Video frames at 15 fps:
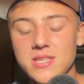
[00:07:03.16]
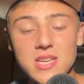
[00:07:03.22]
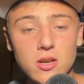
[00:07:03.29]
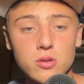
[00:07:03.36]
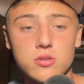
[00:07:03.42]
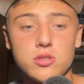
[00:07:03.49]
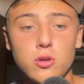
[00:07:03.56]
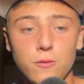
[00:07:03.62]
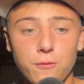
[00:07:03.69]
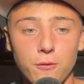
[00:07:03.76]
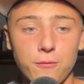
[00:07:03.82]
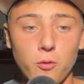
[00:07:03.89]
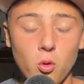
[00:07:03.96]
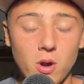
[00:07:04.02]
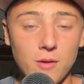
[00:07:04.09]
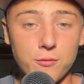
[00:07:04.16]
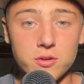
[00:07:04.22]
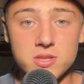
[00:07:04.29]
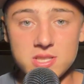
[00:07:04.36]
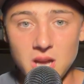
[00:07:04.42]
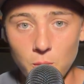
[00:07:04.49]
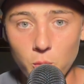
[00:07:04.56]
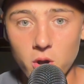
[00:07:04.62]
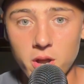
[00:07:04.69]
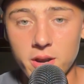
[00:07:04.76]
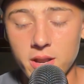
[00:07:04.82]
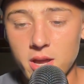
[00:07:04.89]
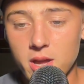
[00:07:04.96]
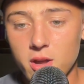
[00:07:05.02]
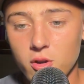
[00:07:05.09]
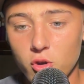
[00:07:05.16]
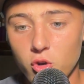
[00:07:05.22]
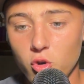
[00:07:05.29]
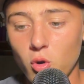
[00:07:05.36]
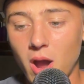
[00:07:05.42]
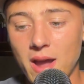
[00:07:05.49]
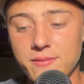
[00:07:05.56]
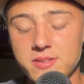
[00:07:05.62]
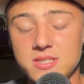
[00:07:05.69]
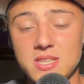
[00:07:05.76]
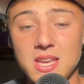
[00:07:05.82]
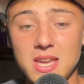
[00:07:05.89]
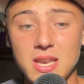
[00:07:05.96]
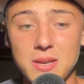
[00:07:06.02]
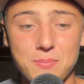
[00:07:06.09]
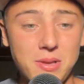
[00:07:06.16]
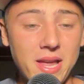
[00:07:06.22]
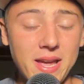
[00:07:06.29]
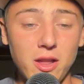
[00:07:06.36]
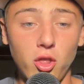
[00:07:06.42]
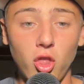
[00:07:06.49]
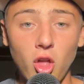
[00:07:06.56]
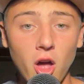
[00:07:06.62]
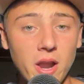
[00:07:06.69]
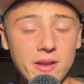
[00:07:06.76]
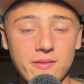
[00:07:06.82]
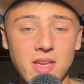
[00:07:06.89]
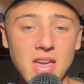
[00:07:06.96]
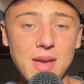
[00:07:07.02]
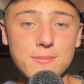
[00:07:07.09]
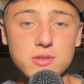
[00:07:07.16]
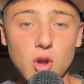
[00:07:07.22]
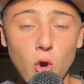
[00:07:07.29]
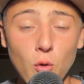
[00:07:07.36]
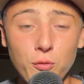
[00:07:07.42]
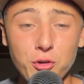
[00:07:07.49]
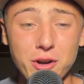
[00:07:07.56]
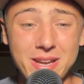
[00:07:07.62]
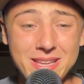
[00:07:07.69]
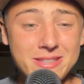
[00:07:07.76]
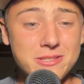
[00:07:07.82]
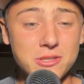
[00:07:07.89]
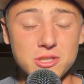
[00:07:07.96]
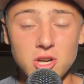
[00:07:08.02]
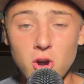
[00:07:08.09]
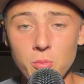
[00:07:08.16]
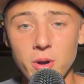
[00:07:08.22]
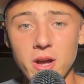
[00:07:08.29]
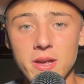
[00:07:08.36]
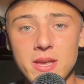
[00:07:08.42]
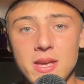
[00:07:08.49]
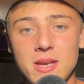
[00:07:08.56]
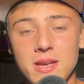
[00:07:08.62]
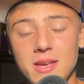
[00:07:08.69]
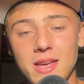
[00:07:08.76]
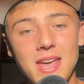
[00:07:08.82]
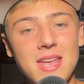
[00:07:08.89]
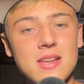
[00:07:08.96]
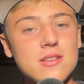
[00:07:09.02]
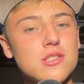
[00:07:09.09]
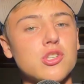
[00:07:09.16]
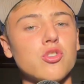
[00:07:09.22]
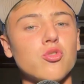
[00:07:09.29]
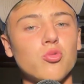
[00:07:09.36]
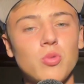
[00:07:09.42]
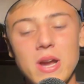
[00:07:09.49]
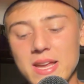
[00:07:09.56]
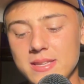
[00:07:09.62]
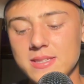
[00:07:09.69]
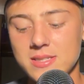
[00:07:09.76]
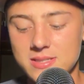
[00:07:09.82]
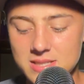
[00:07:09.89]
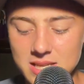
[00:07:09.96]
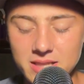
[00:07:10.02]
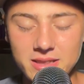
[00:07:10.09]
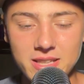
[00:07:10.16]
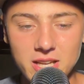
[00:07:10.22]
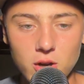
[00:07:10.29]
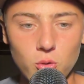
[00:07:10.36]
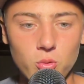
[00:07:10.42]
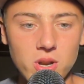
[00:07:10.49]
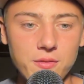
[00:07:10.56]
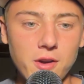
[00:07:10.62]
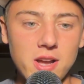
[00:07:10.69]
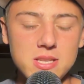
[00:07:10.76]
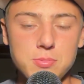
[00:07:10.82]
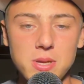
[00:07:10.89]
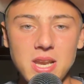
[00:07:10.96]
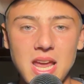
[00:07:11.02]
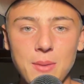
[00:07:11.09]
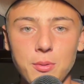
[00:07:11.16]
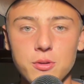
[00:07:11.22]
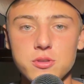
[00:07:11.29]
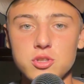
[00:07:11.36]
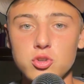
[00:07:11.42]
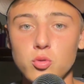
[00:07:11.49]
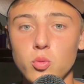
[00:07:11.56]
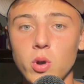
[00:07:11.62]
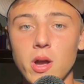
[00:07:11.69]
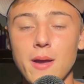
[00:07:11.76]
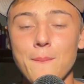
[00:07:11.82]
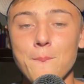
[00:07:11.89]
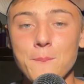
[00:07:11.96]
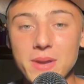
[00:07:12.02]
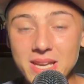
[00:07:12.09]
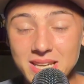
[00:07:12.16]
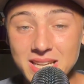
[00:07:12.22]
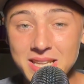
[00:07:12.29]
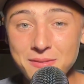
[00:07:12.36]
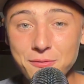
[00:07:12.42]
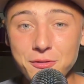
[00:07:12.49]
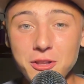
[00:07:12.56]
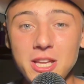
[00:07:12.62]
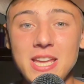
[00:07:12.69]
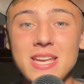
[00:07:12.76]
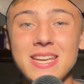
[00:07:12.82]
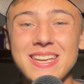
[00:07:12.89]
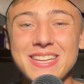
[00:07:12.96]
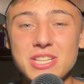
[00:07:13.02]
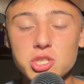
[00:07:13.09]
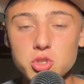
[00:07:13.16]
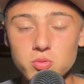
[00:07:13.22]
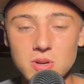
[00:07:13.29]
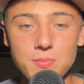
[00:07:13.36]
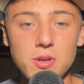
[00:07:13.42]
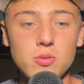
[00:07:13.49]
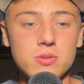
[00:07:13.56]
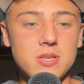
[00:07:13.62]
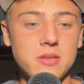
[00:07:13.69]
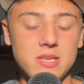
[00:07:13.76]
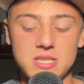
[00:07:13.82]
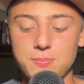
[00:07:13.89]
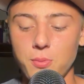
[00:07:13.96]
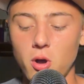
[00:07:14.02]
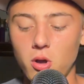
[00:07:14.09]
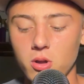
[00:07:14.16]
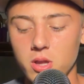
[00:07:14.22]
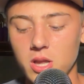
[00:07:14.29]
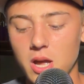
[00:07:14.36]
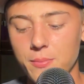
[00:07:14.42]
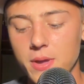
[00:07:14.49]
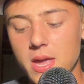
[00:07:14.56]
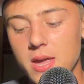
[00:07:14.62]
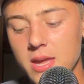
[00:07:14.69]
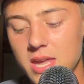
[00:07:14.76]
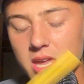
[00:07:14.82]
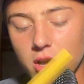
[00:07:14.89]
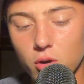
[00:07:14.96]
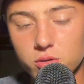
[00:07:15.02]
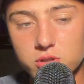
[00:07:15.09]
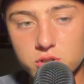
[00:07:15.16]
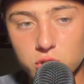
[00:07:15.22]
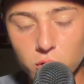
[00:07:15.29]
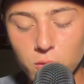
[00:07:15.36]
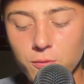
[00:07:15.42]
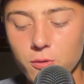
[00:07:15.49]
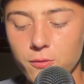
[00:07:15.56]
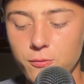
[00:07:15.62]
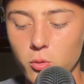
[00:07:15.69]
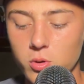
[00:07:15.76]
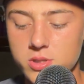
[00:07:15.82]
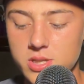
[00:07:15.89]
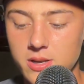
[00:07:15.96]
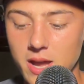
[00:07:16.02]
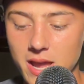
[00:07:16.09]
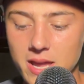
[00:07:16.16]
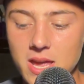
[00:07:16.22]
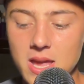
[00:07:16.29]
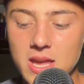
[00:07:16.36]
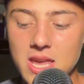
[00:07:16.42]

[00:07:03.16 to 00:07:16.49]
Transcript: He goes 2-for-4, and for someone who I've seen play a lot of games over in Tacoma, it is great to see Leo Rivas being able to meaningfully contribute to this ball club. He goes 2-for-4 tonight.